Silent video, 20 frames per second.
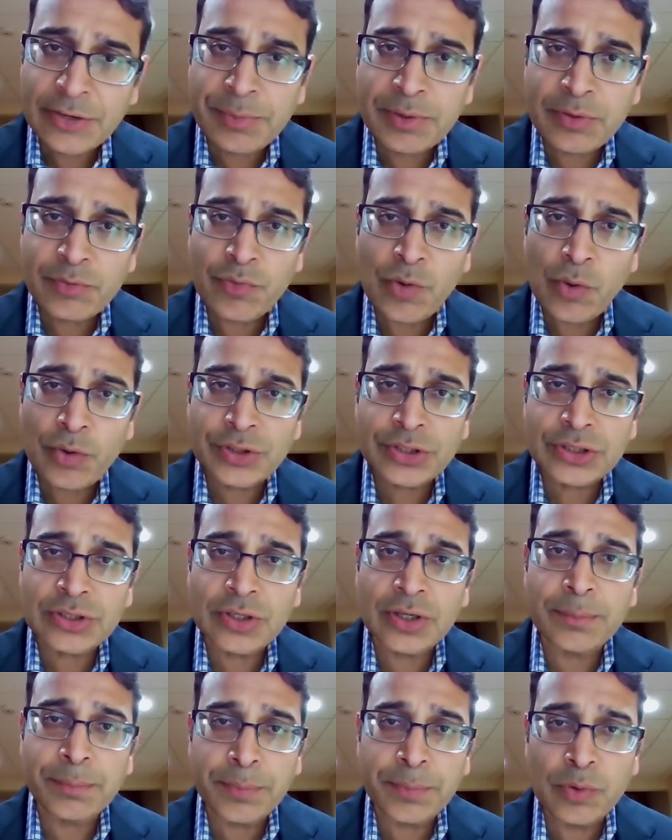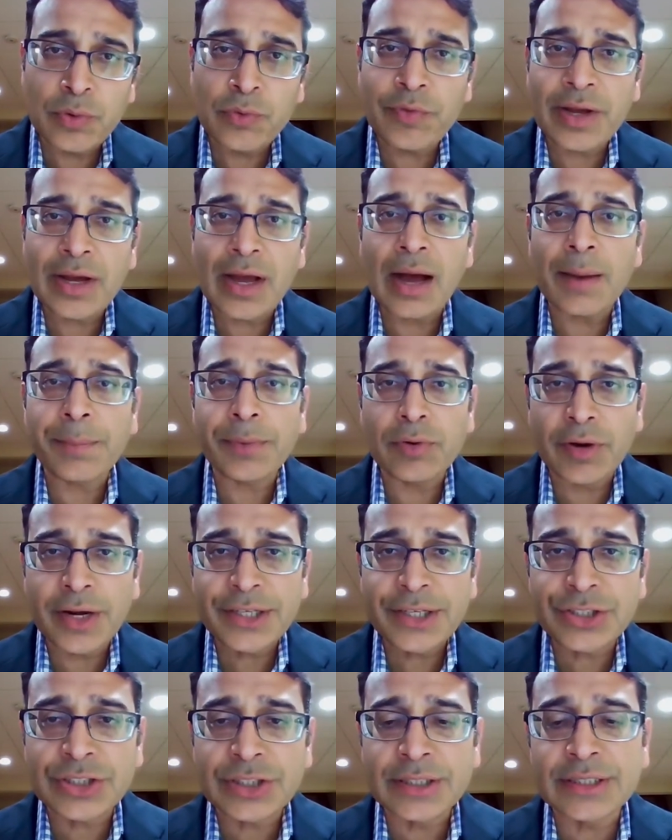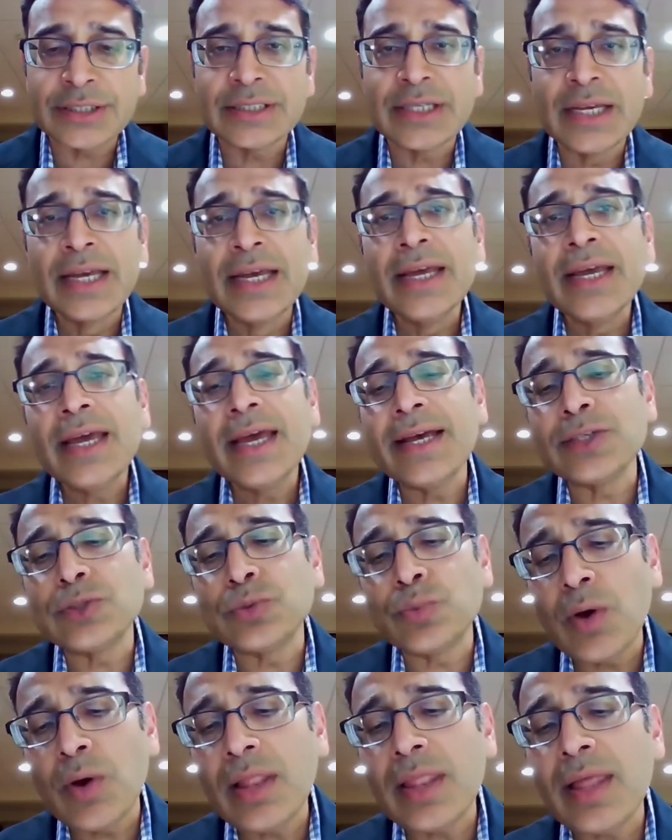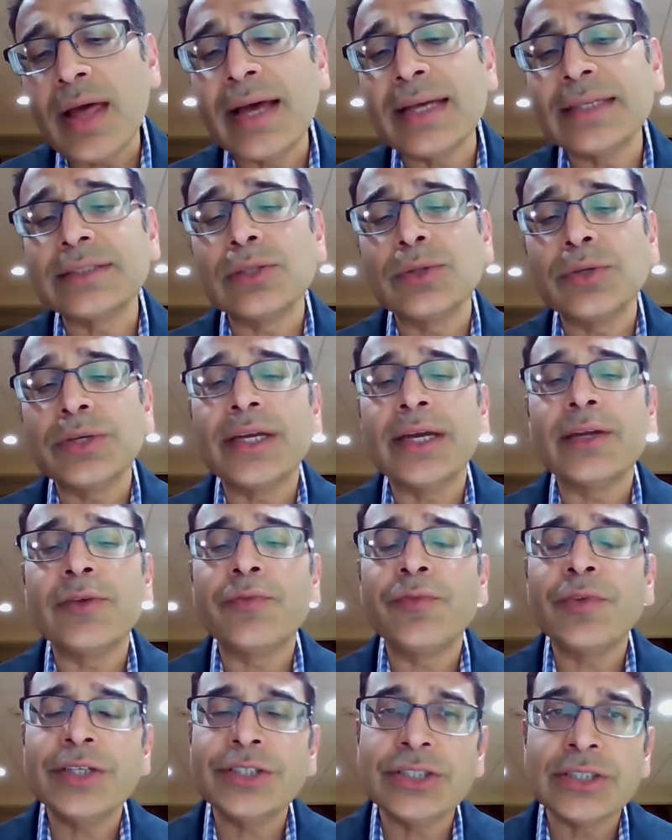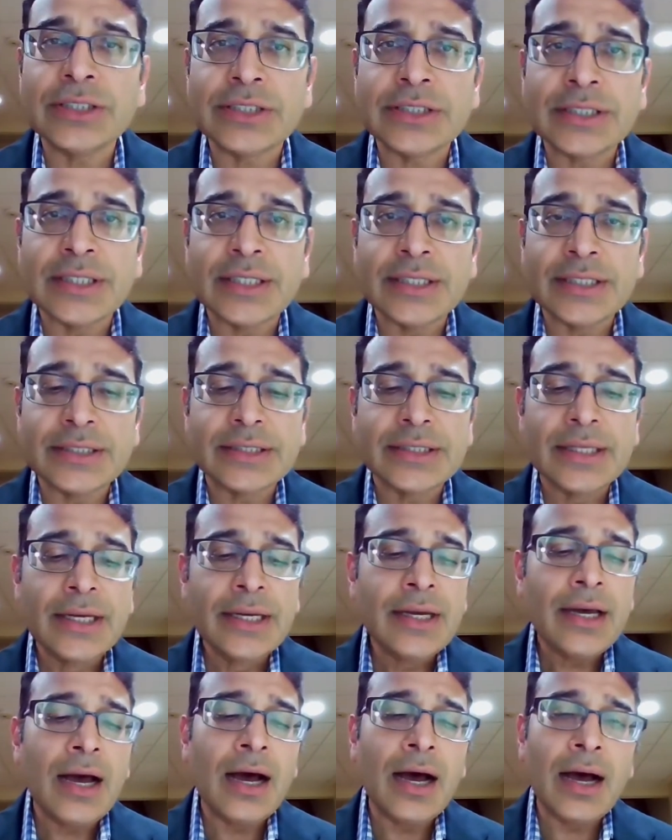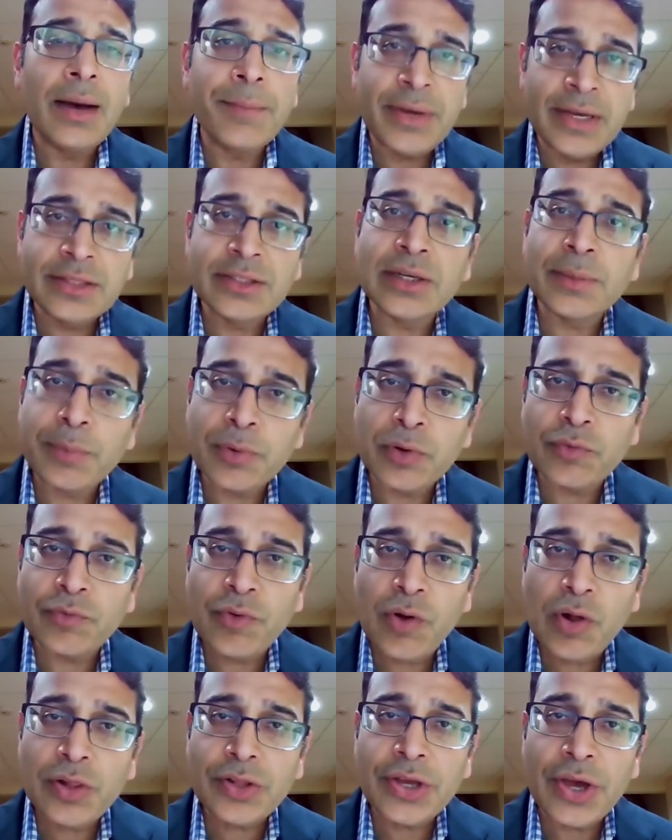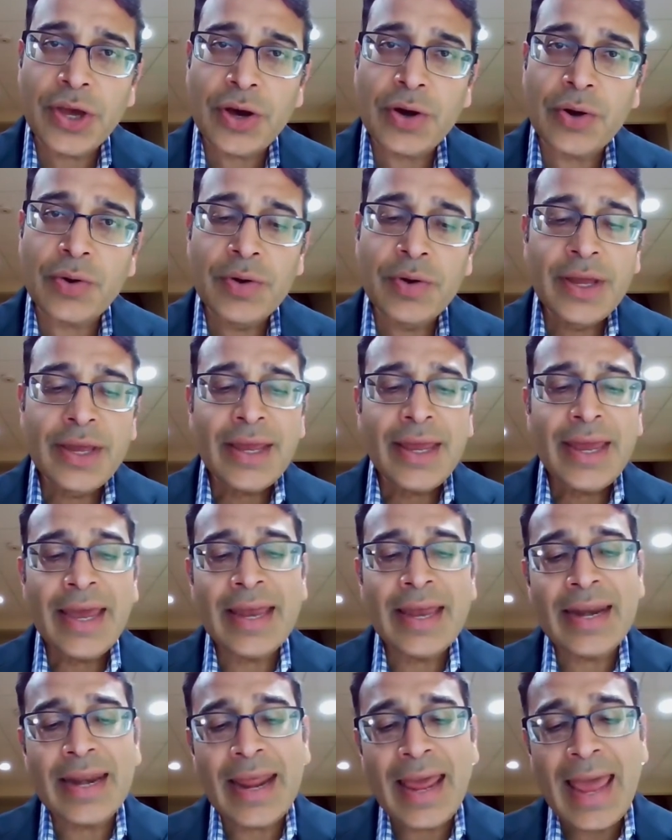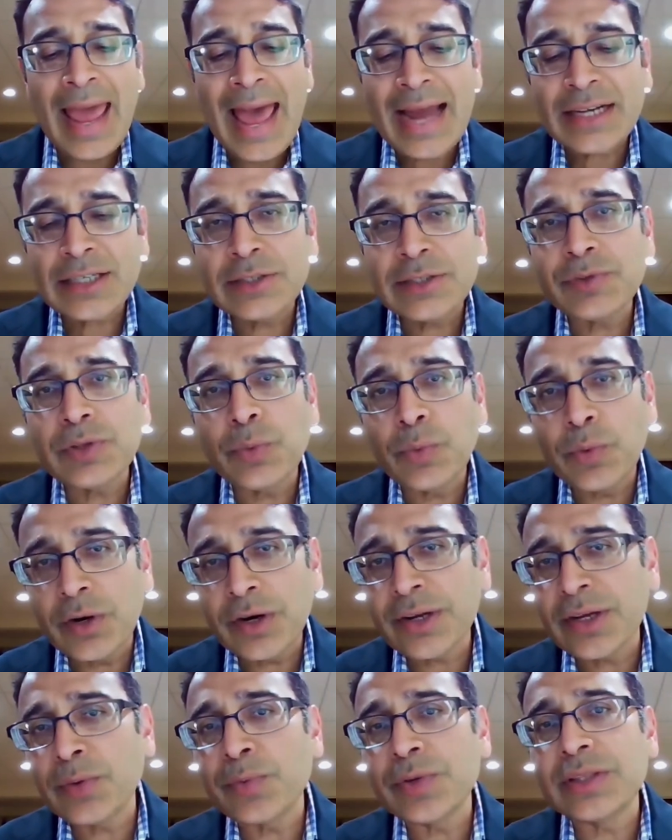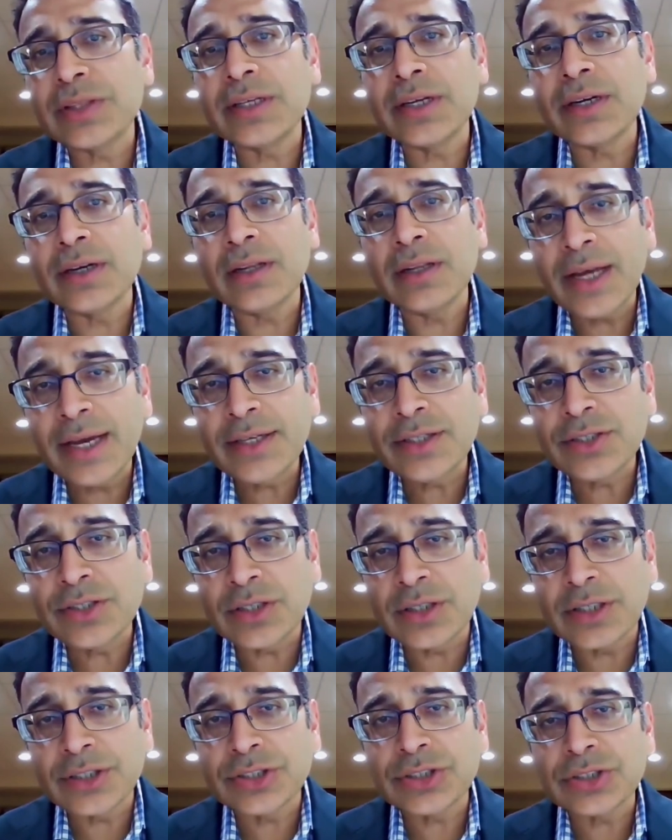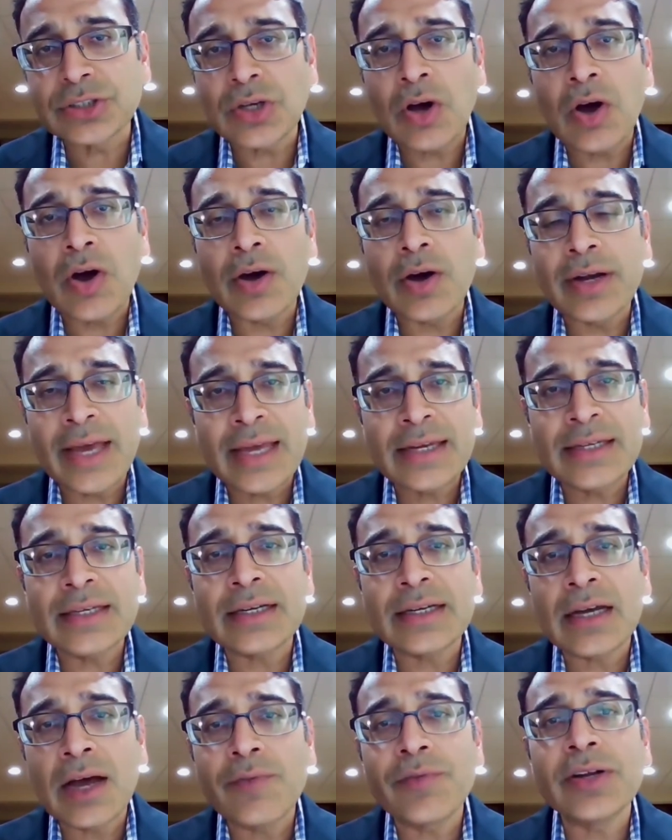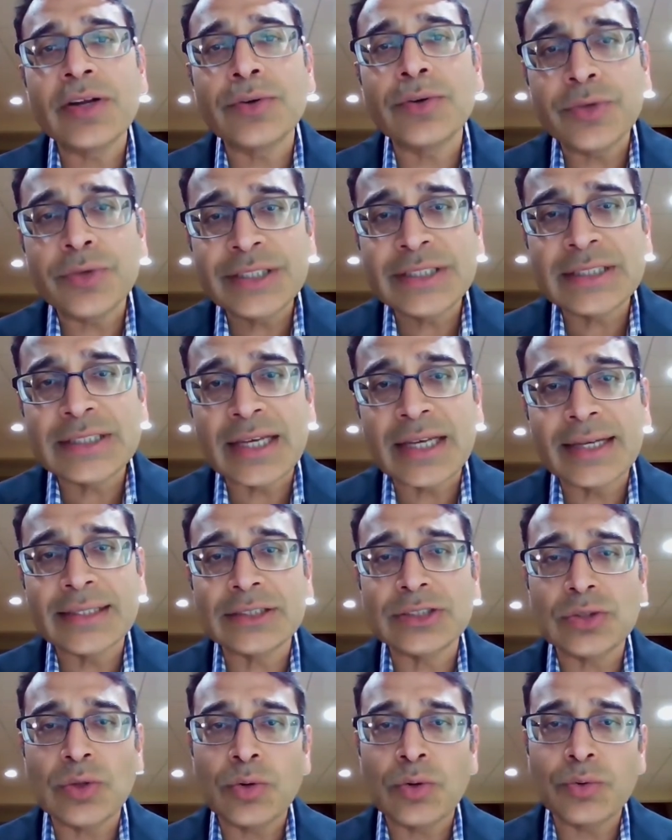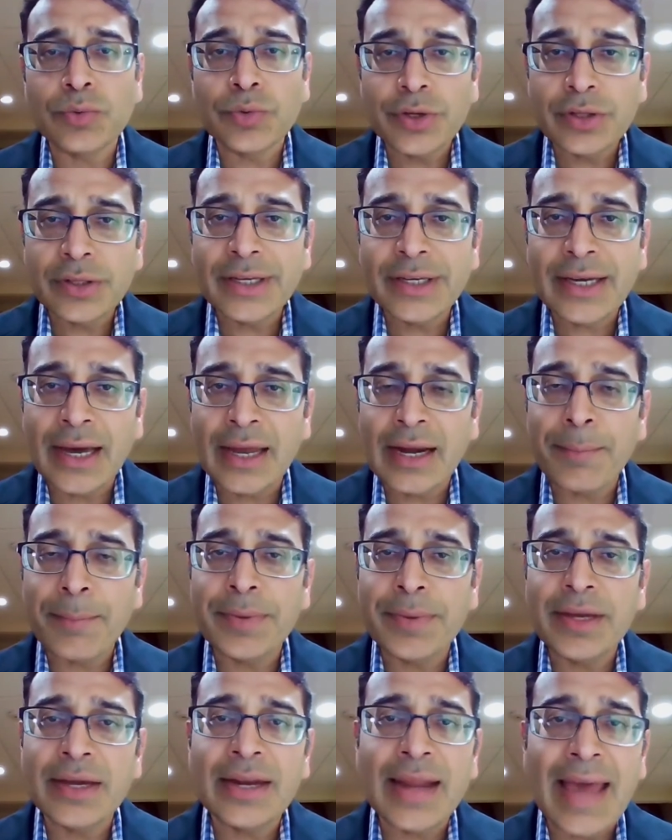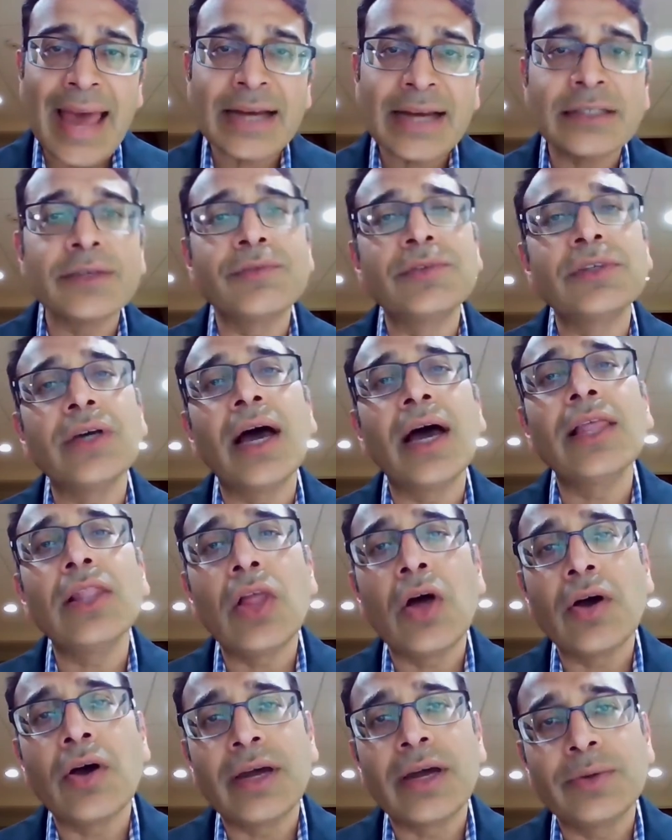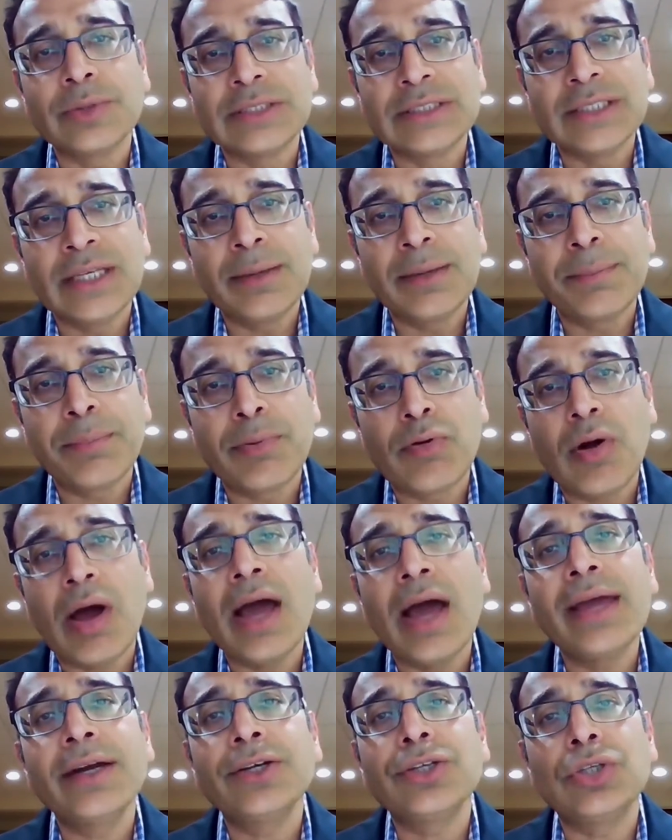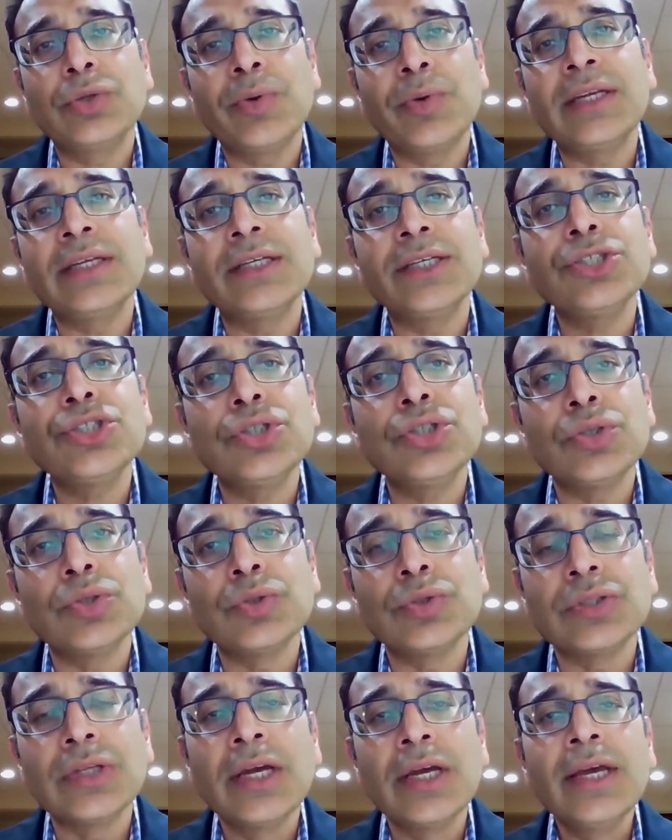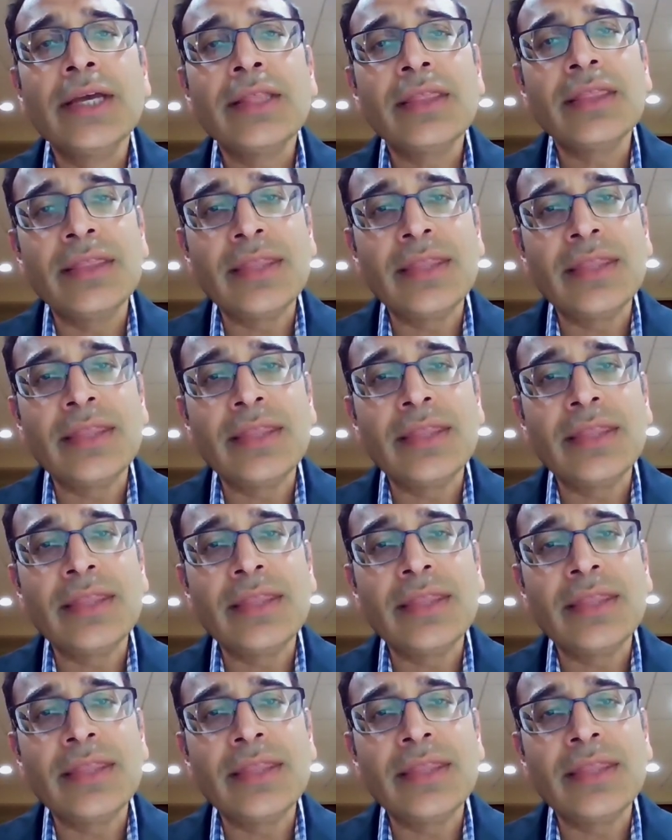They've been focused on improving operations, as well as looking at efficiencies in their portfolio and actively working with their lenders on any covenant resets or really kind of being in active dialogue, I would say, prior to any issues